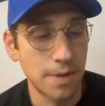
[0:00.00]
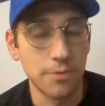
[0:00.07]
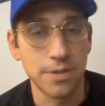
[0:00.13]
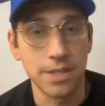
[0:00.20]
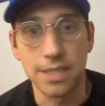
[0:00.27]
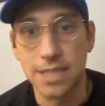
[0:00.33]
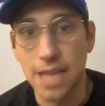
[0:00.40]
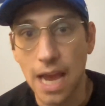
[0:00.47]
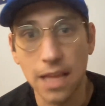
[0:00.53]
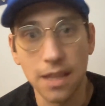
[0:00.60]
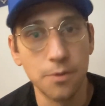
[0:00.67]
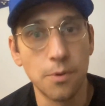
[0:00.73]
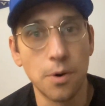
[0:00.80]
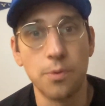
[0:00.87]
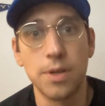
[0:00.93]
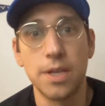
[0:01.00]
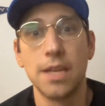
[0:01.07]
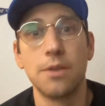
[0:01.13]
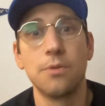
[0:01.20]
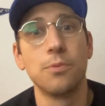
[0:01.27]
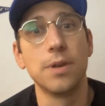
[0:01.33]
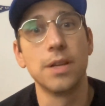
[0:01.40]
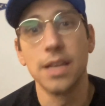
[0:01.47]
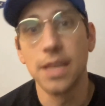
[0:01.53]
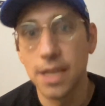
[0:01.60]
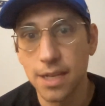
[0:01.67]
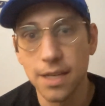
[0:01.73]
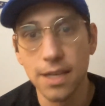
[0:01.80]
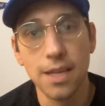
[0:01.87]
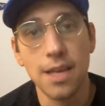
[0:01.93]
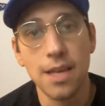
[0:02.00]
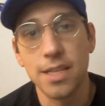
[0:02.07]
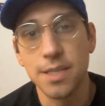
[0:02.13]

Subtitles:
That was exactly what we needed. We needed,